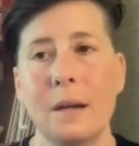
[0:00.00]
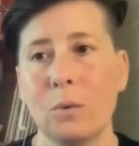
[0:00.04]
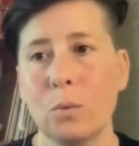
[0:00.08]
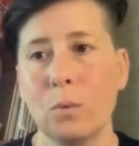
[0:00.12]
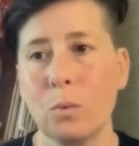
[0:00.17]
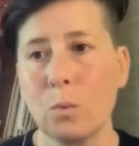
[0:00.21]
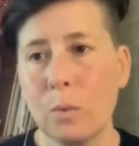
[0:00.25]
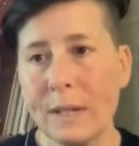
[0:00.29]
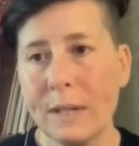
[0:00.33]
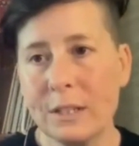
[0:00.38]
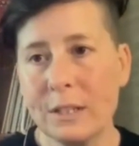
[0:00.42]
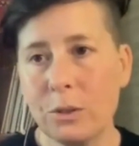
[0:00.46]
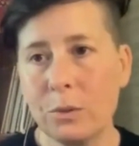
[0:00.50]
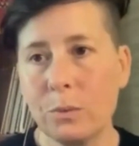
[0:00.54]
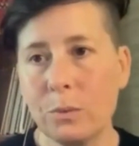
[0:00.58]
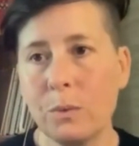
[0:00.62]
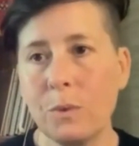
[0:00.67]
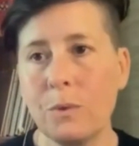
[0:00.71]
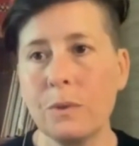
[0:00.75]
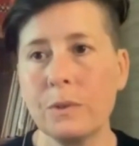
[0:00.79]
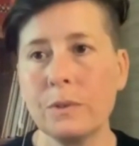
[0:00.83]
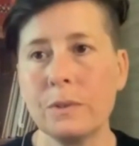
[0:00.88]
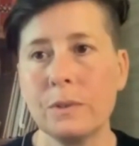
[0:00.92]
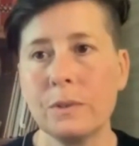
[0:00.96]

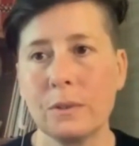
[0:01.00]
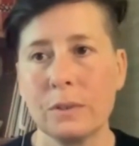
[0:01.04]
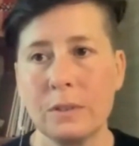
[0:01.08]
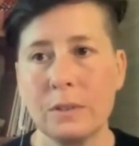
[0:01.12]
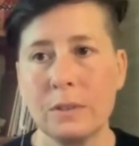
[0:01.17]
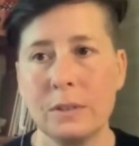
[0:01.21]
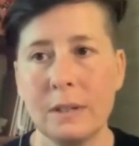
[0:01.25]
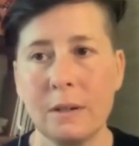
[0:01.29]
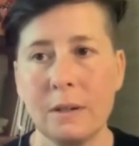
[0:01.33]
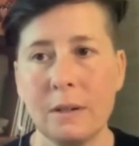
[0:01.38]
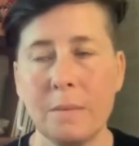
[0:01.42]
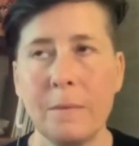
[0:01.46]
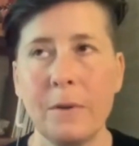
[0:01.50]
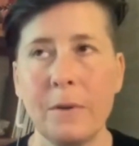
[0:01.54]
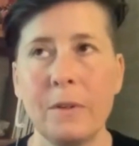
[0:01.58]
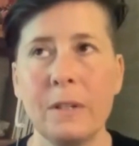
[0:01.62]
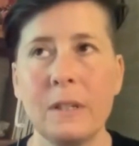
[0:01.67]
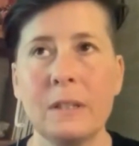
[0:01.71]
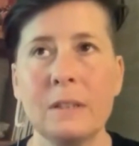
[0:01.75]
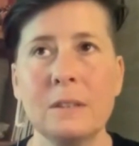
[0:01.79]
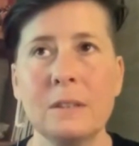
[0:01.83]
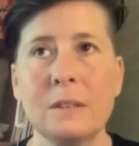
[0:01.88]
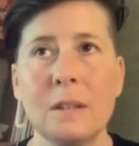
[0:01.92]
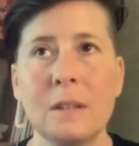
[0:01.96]
rituals or
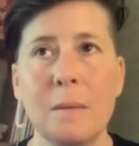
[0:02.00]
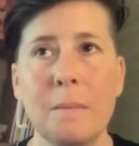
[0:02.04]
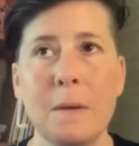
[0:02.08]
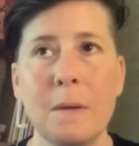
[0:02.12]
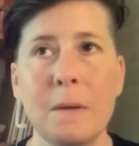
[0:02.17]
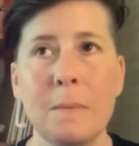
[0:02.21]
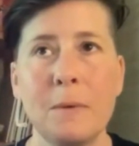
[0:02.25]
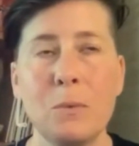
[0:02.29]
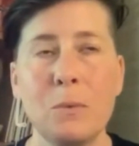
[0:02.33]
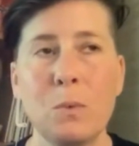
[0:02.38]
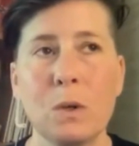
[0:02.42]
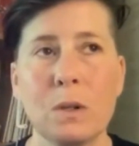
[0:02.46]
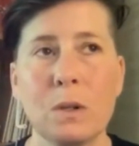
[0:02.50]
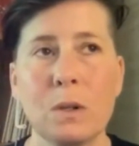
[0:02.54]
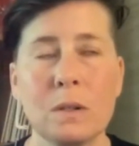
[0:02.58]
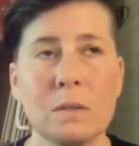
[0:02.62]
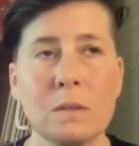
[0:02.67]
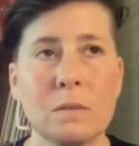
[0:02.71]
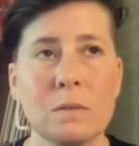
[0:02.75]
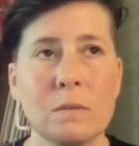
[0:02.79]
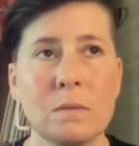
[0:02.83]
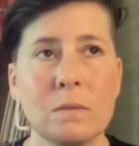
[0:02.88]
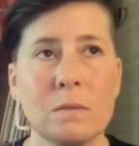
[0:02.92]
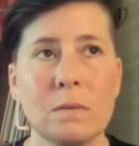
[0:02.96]
ceremonies that maybe weren't
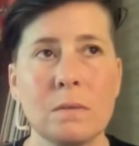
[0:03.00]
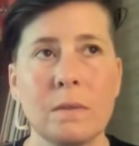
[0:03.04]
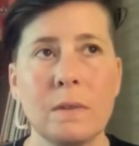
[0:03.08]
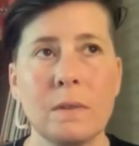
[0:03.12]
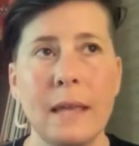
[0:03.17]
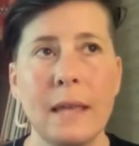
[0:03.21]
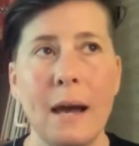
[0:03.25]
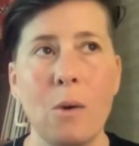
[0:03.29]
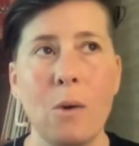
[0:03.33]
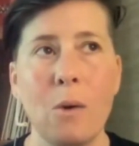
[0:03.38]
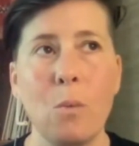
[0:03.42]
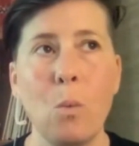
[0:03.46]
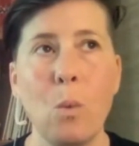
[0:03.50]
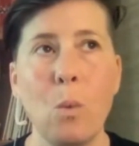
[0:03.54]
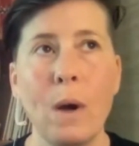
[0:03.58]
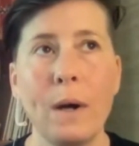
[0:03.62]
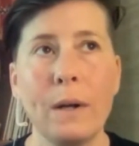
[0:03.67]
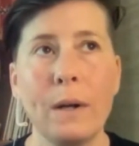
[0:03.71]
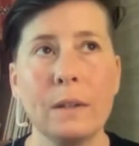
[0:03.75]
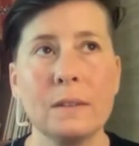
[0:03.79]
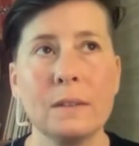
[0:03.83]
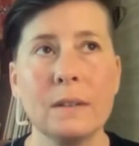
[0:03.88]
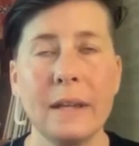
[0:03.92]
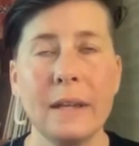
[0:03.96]
that
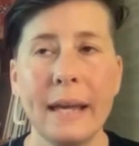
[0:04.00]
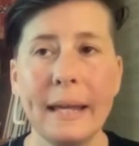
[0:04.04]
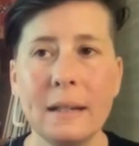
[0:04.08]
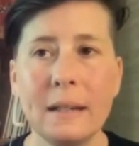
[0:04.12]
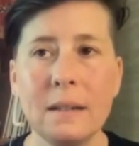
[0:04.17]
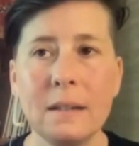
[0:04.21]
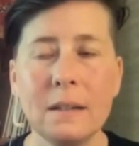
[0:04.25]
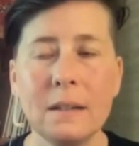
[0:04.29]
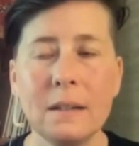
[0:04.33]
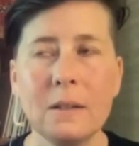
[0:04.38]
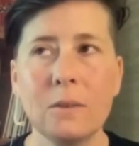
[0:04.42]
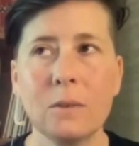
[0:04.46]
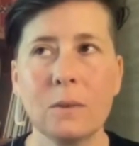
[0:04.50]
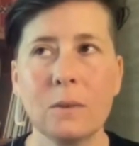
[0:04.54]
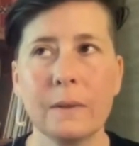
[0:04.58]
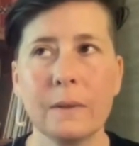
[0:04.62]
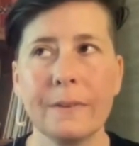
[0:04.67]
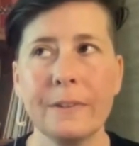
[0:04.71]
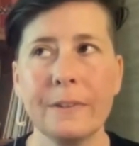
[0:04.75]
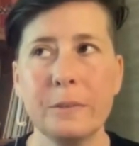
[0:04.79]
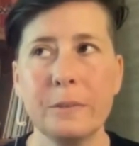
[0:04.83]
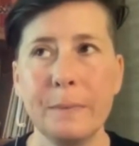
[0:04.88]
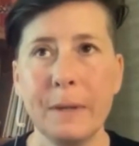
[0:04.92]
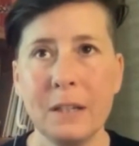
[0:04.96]
well tended, or
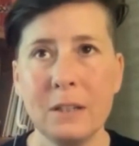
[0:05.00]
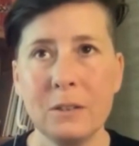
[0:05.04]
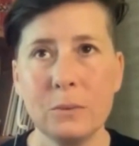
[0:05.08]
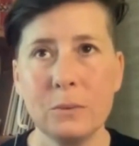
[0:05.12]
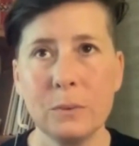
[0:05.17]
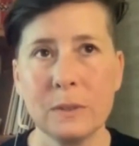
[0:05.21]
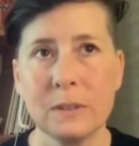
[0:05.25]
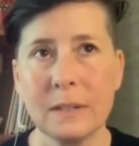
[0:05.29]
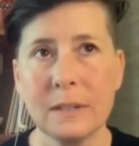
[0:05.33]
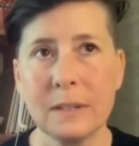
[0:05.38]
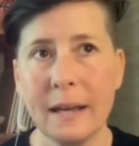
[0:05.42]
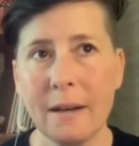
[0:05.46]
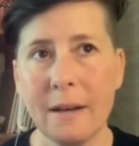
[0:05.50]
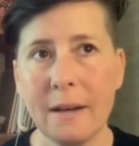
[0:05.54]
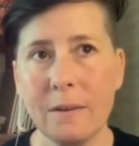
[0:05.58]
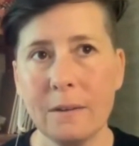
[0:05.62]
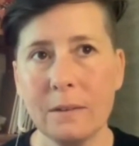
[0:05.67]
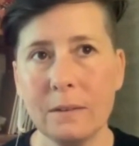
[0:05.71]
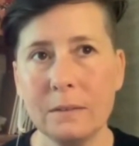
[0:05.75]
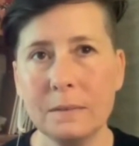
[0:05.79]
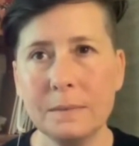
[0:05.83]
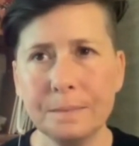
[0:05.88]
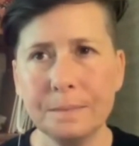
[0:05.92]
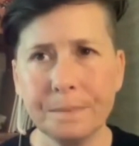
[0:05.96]
the space wasn't
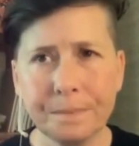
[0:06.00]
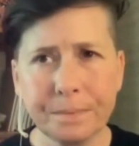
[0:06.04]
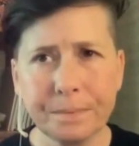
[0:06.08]
held